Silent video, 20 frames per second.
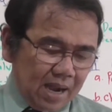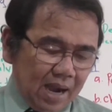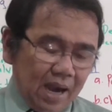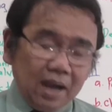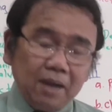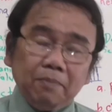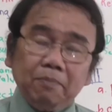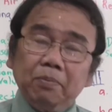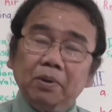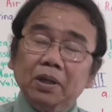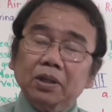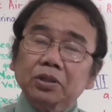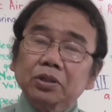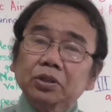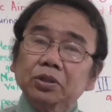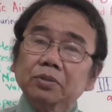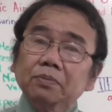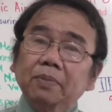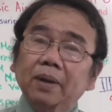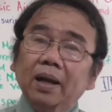high
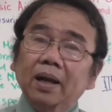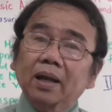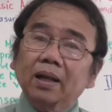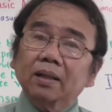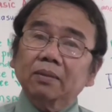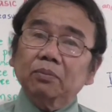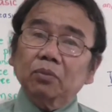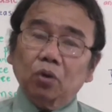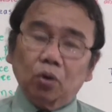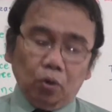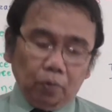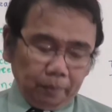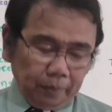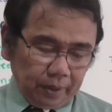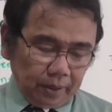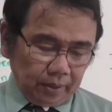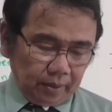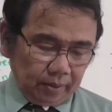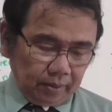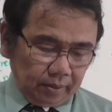pressure valve
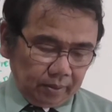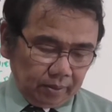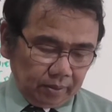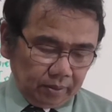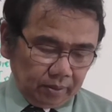open.